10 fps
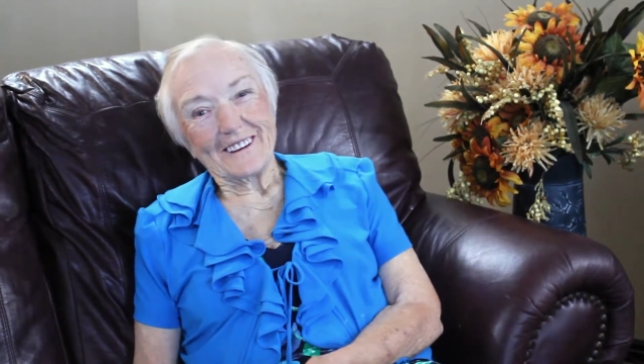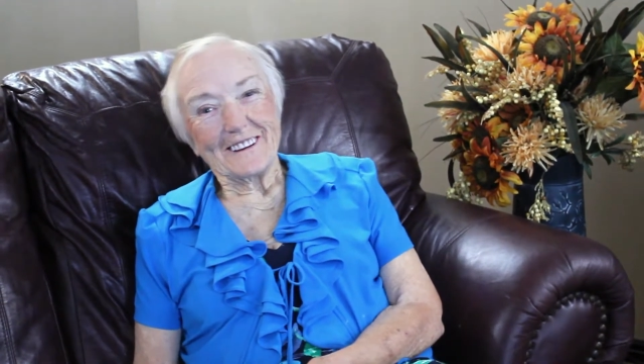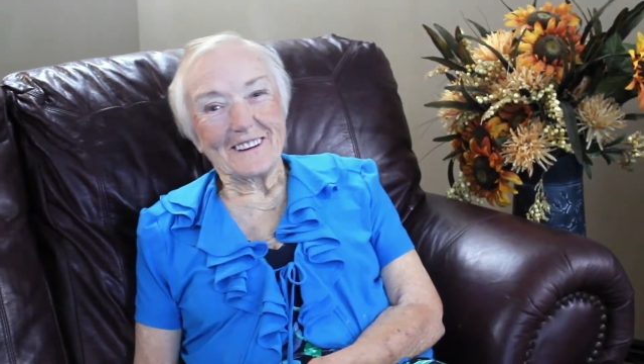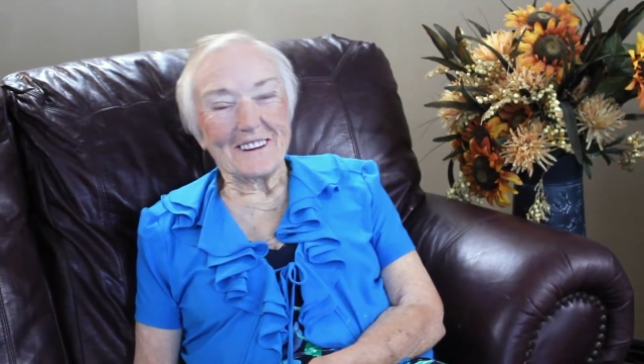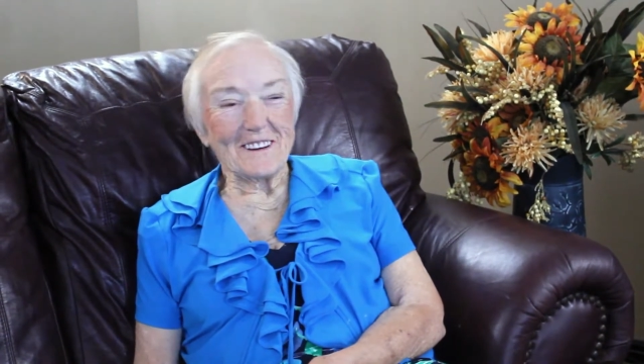Your
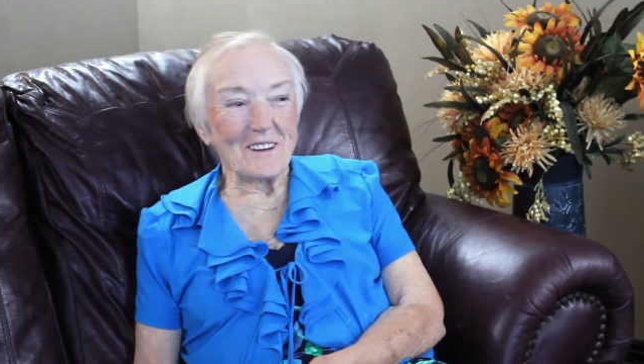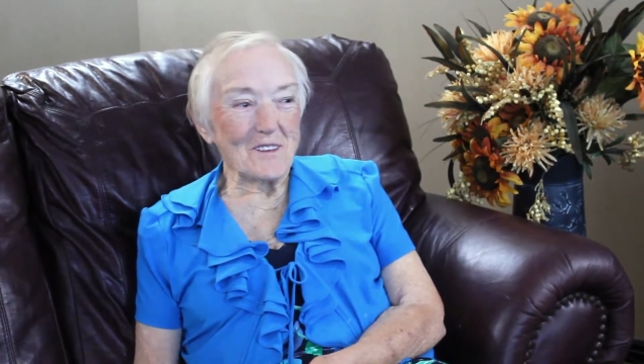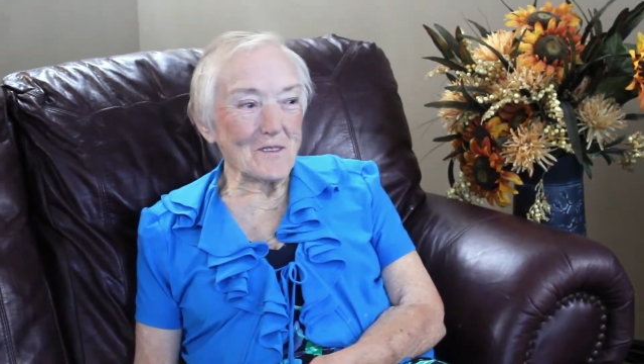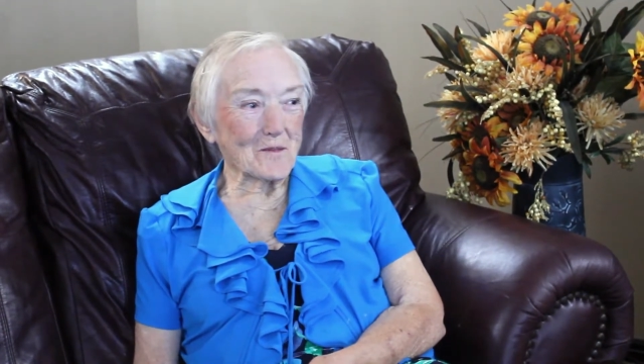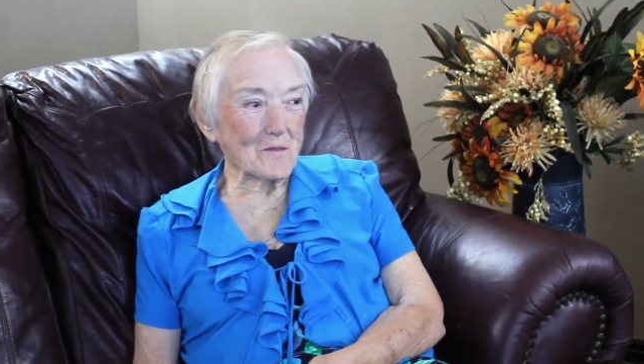name,
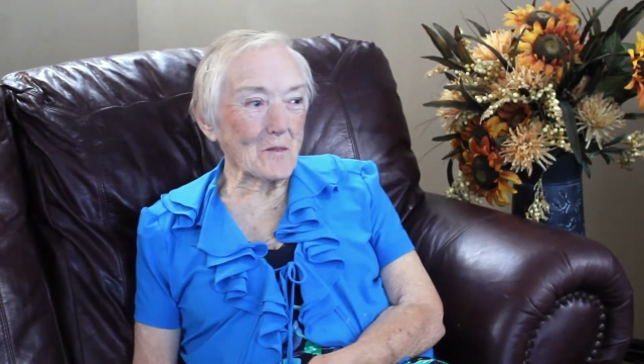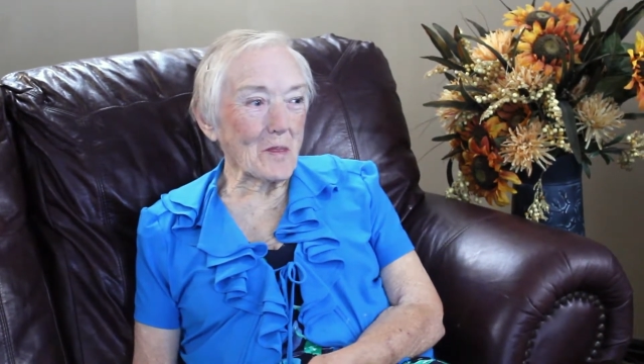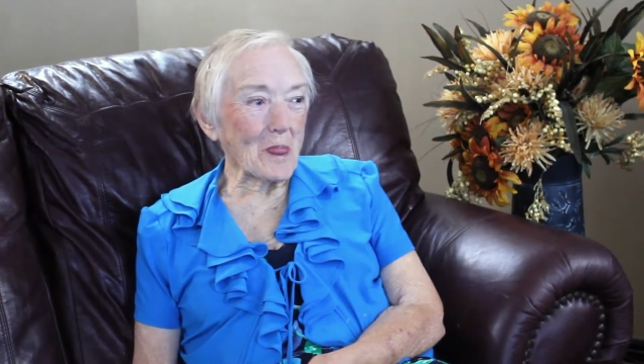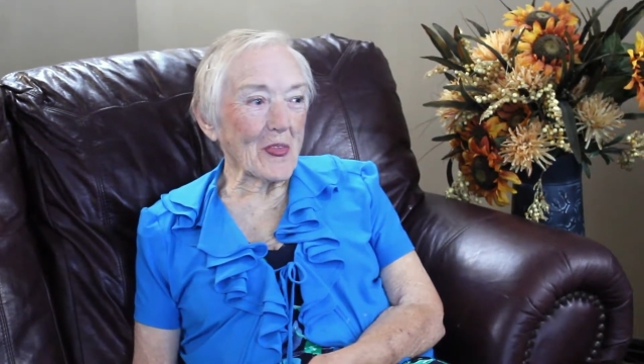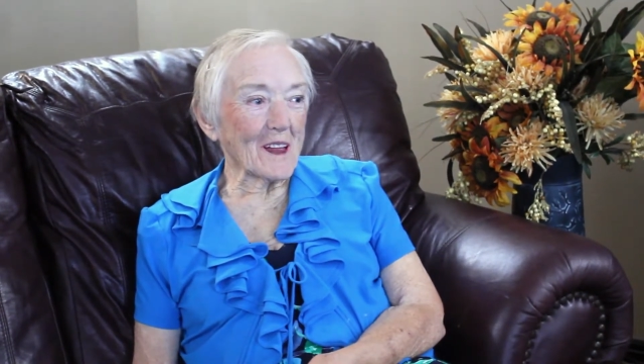where
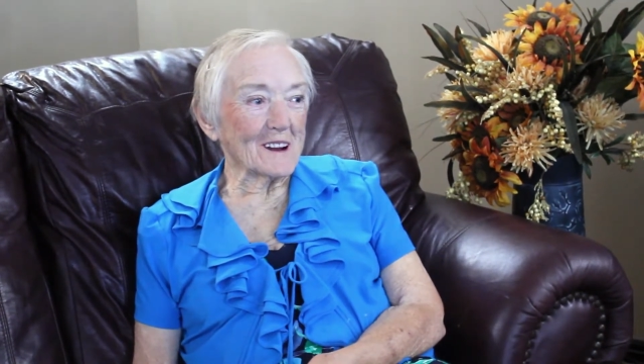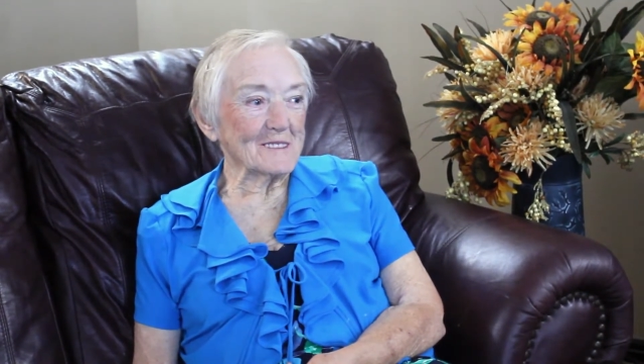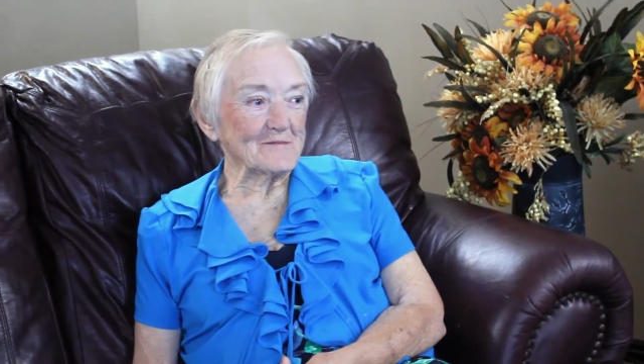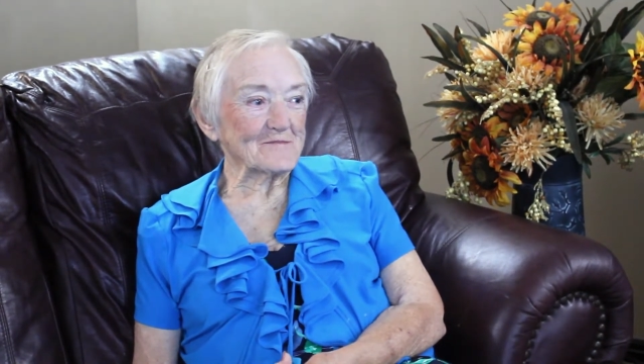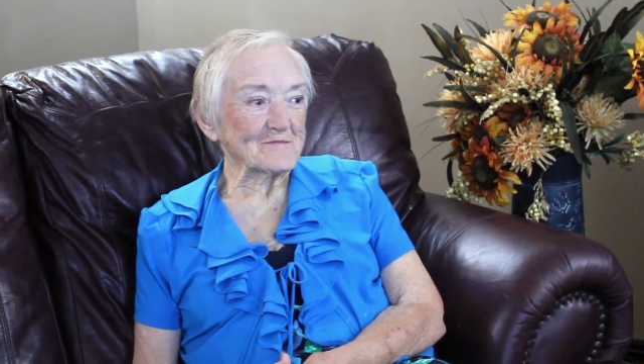you were
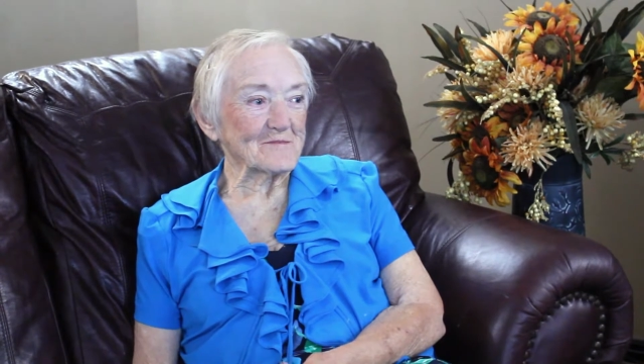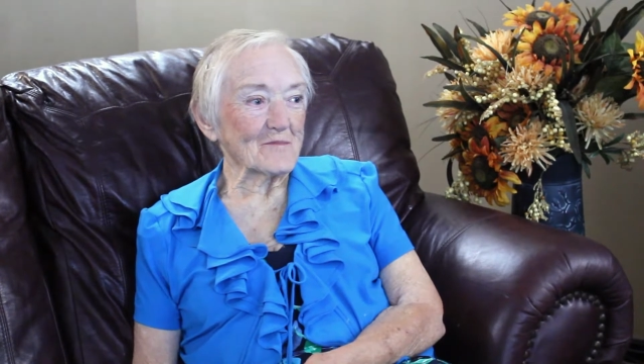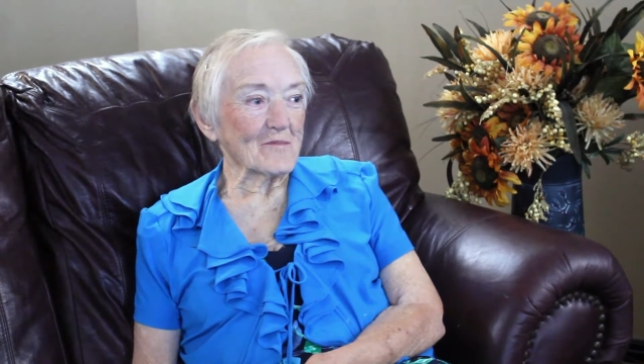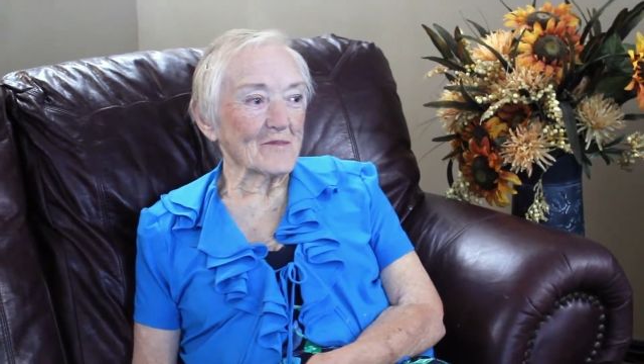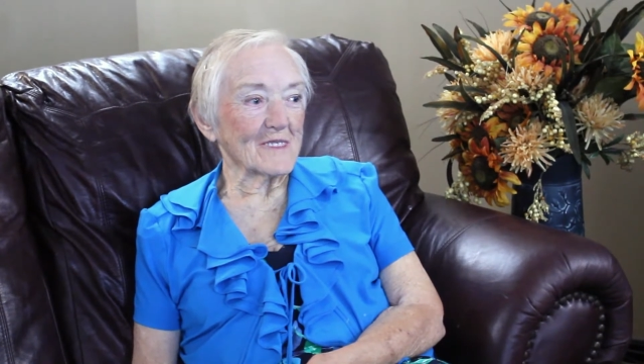born,
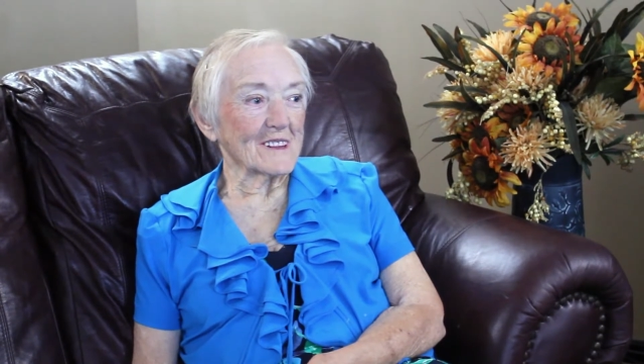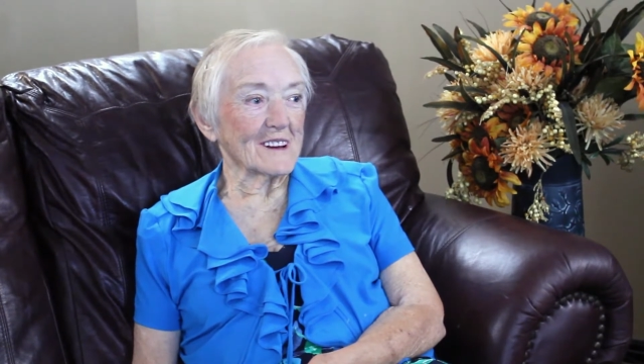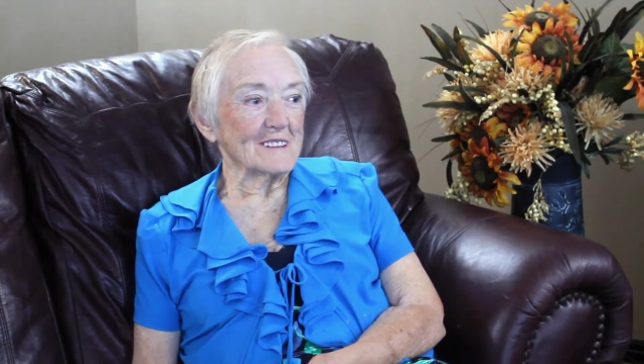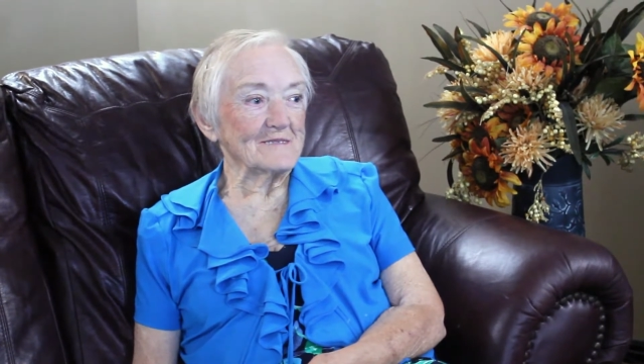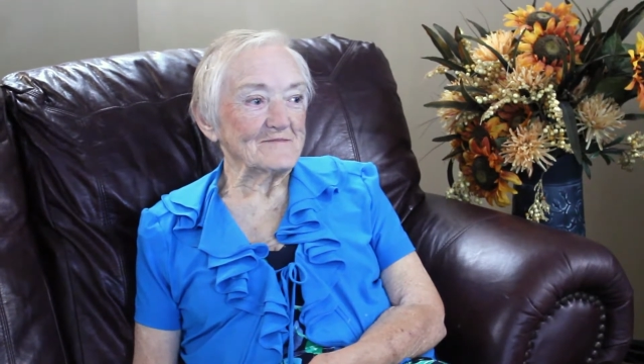kind of a
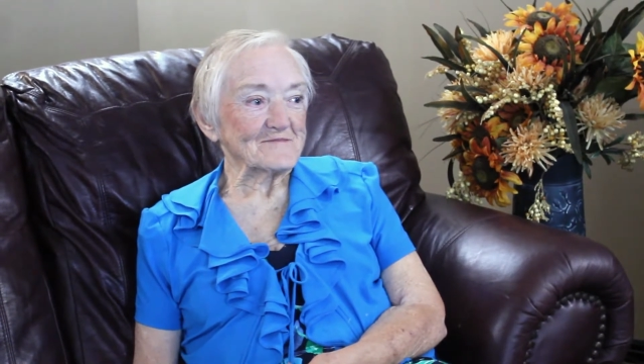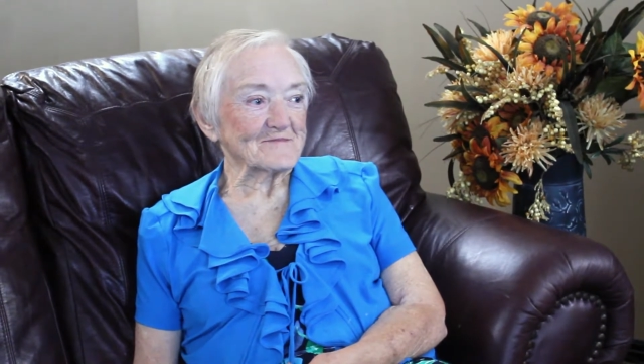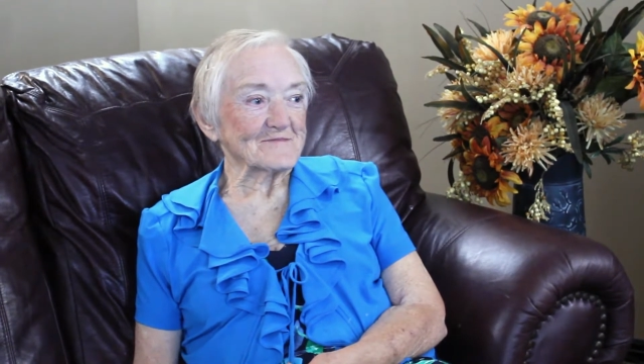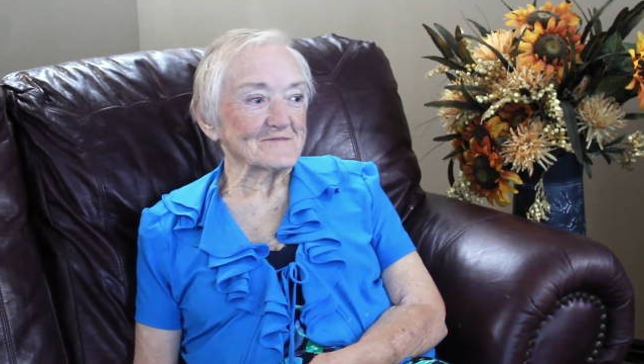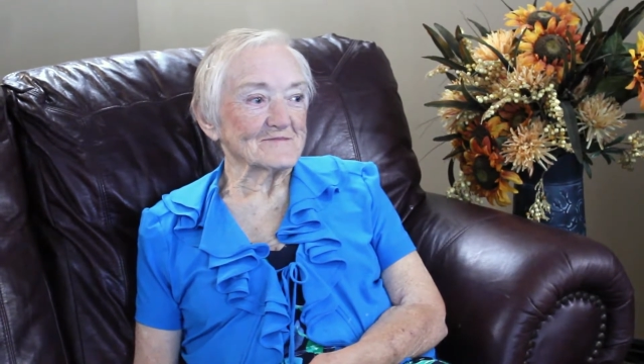little bit
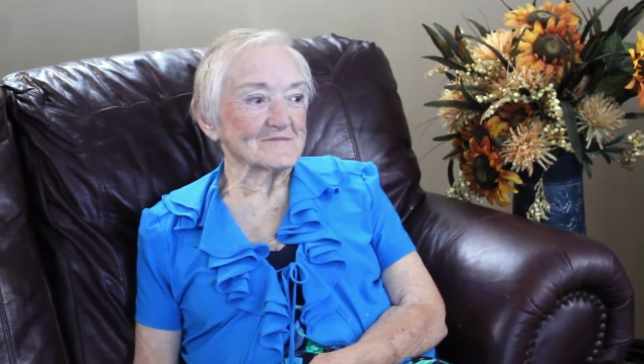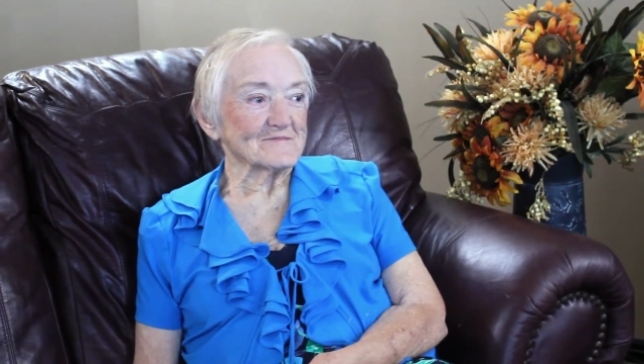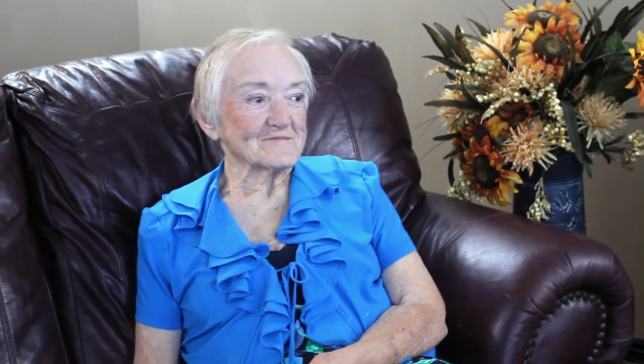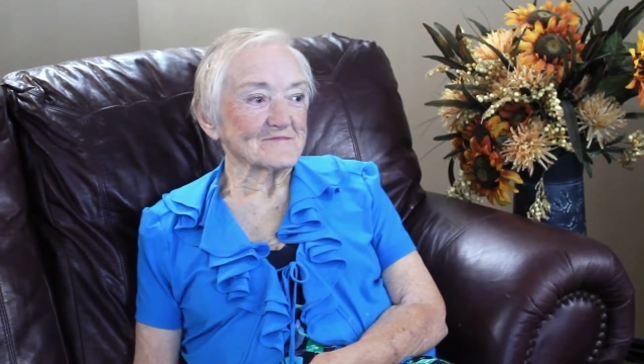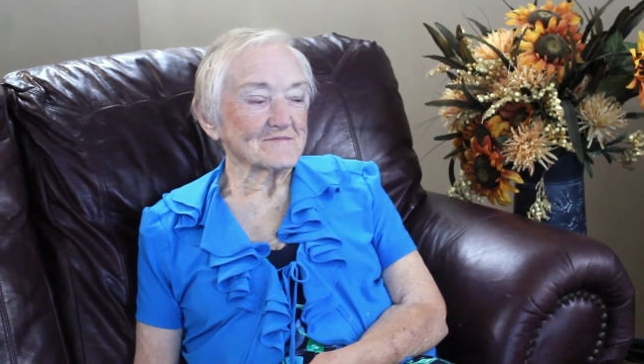about your